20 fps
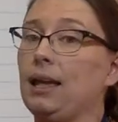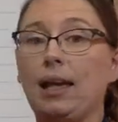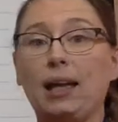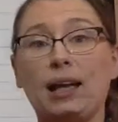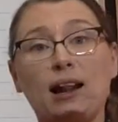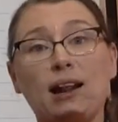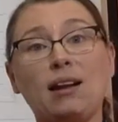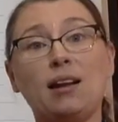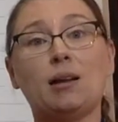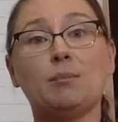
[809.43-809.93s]

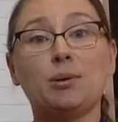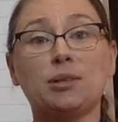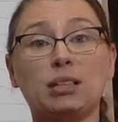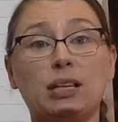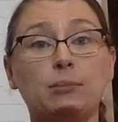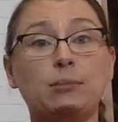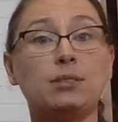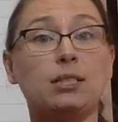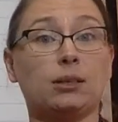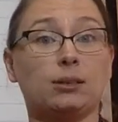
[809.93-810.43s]
any number
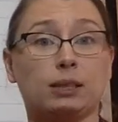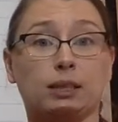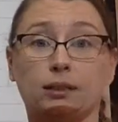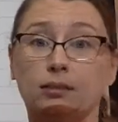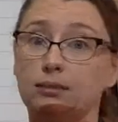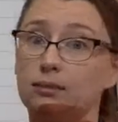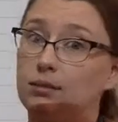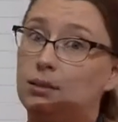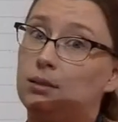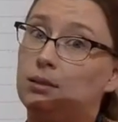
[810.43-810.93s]
times
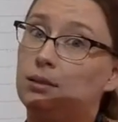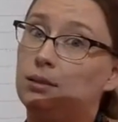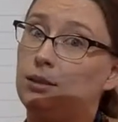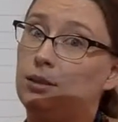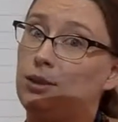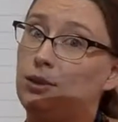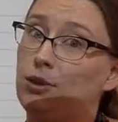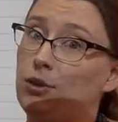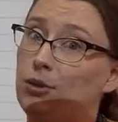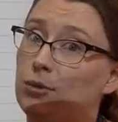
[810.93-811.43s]
0,
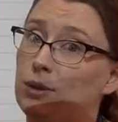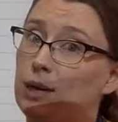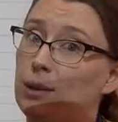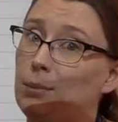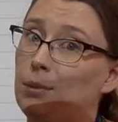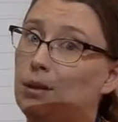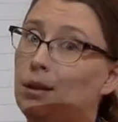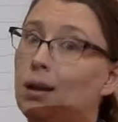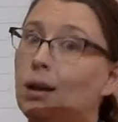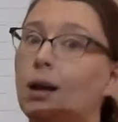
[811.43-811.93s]
you know the
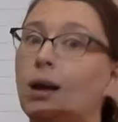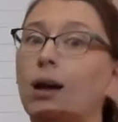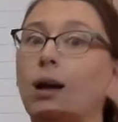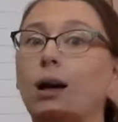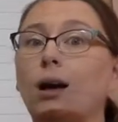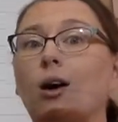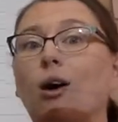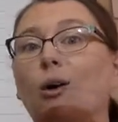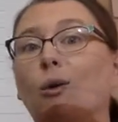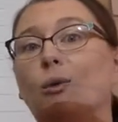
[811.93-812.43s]
rep,
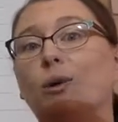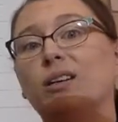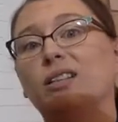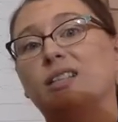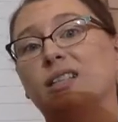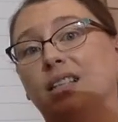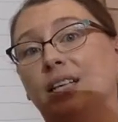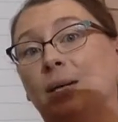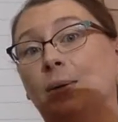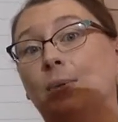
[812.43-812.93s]

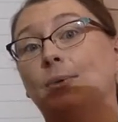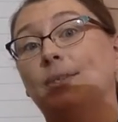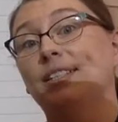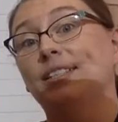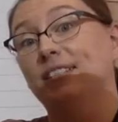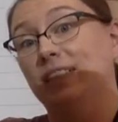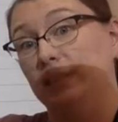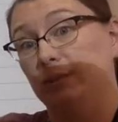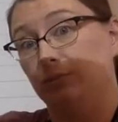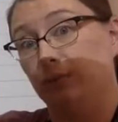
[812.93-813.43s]
always equals
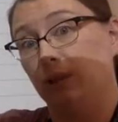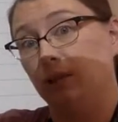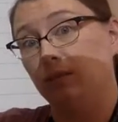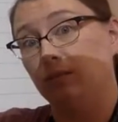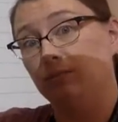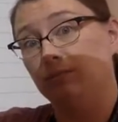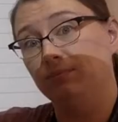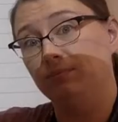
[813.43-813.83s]
0.